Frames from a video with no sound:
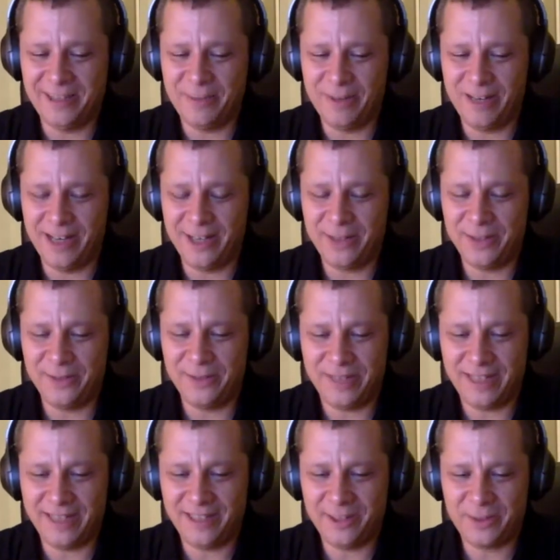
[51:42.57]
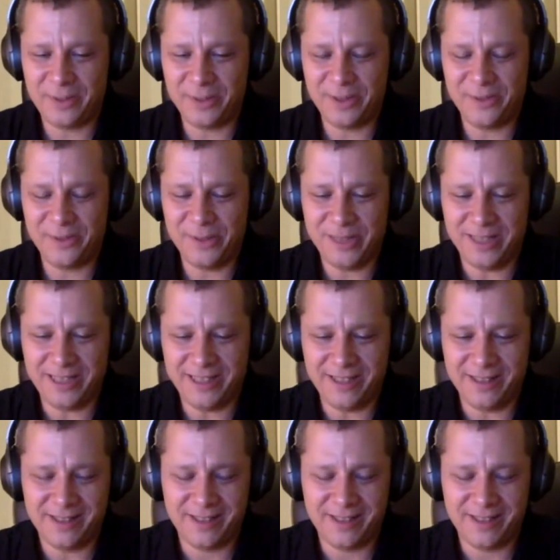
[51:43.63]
And I would like to invite each one of you guys